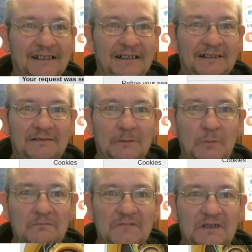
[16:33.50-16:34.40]
Right,
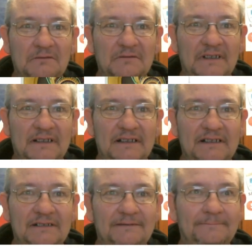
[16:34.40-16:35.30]
one result
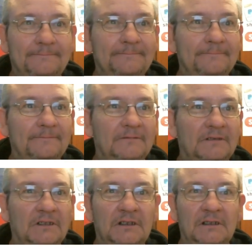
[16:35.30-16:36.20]
there.
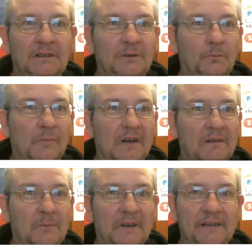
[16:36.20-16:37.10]
Where are
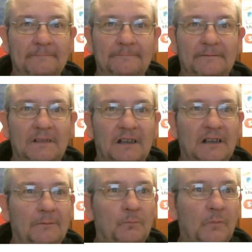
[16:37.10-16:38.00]
we?
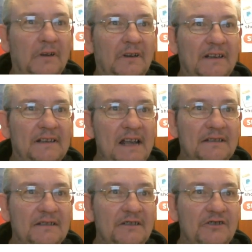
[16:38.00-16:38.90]
We're in
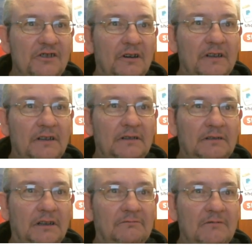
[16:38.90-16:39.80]
Leicestershire
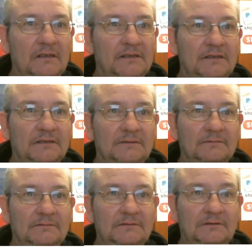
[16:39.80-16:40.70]
and Rutland.
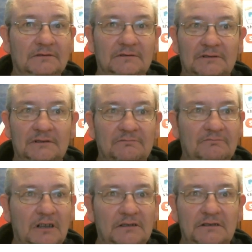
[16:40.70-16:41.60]
Oh,
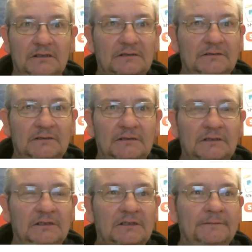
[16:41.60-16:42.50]
Rutland.
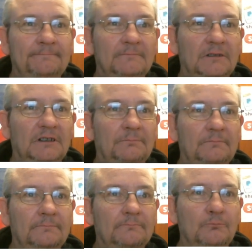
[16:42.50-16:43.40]
Where'd
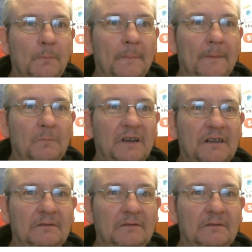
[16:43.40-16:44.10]
it go?